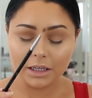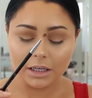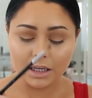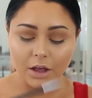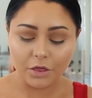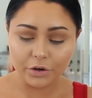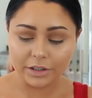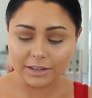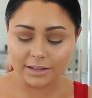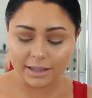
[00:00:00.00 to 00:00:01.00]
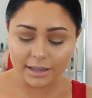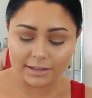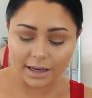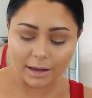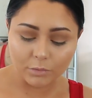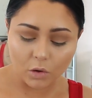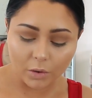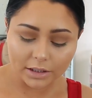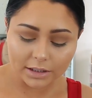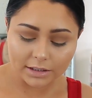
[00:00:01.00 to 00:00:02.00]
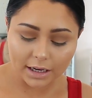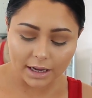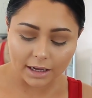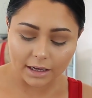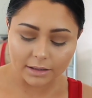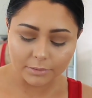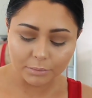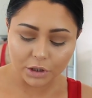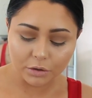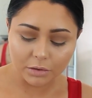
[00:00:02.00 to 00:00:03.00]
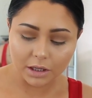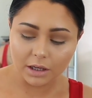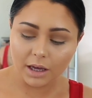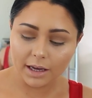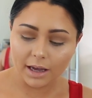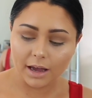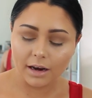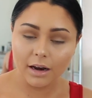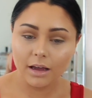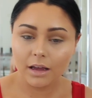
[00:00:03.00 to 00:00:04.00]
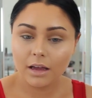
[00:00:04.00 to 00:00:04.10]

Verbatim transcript: E36 and I'm going to take Pukey again